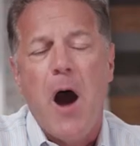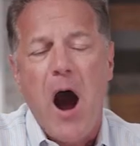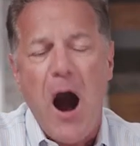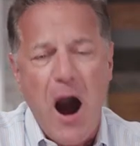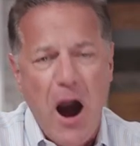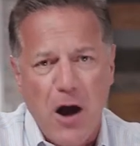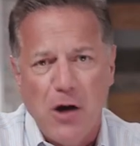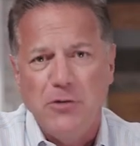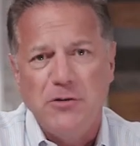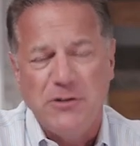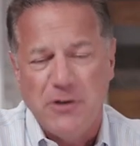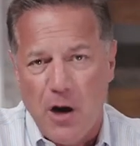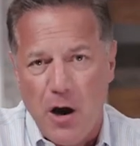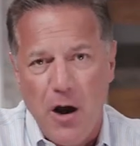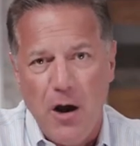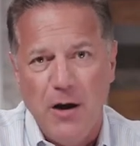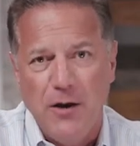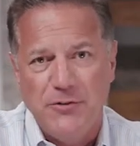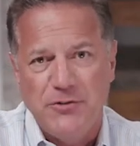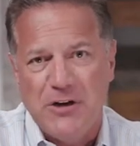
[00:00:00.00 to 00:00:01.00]
Our
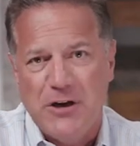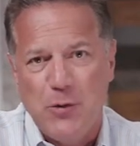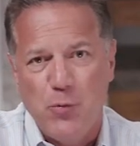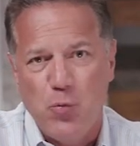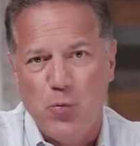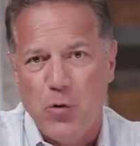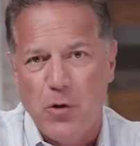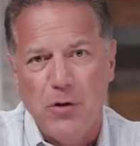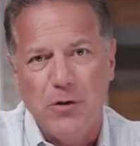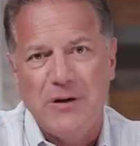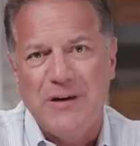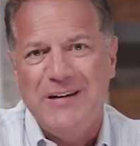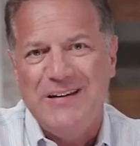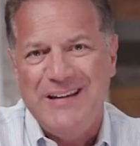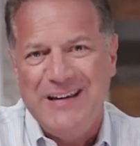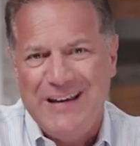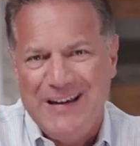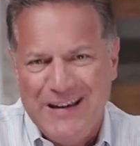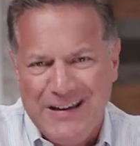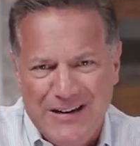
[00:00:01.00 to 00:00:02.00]
God can work in
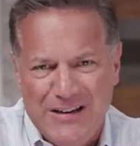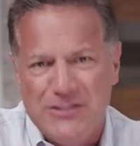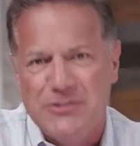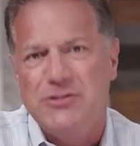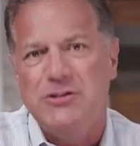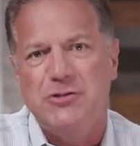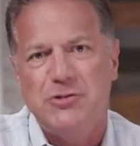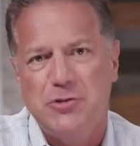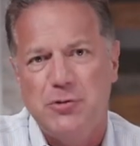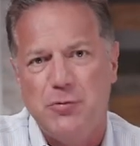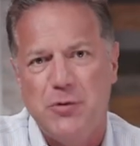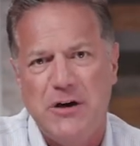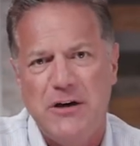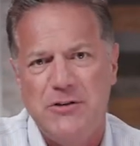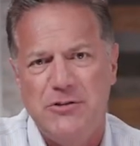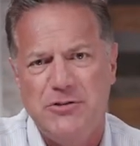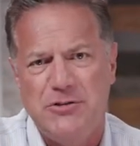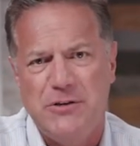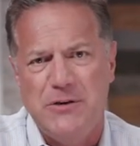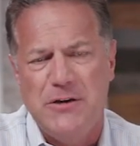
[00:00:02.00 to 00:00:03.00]
any
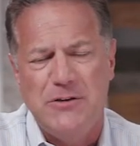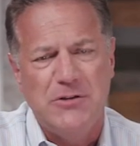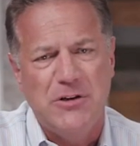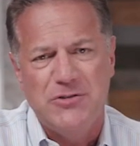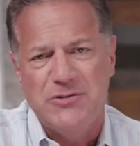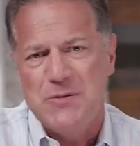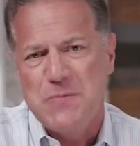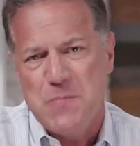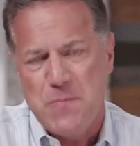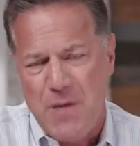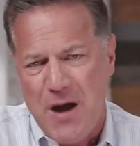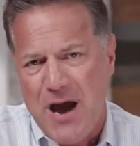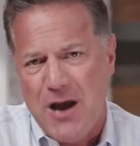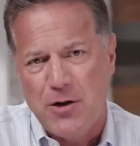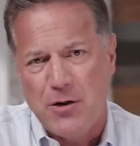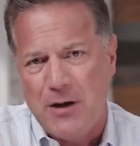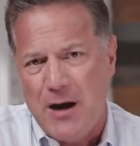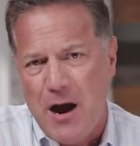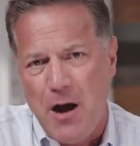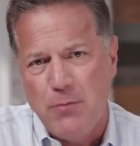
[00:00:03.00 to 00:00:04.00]
situation. It doesn't
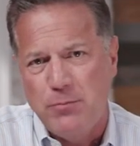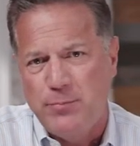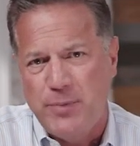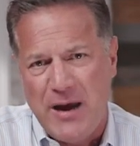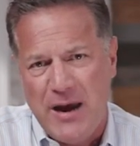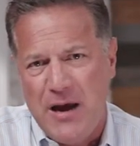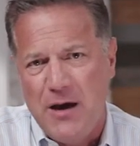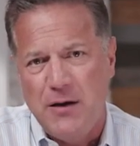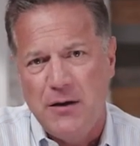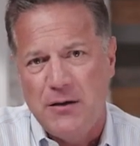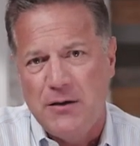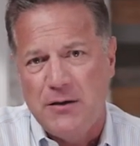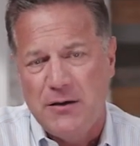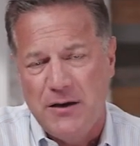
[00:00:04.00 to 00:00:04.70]
matter how bad it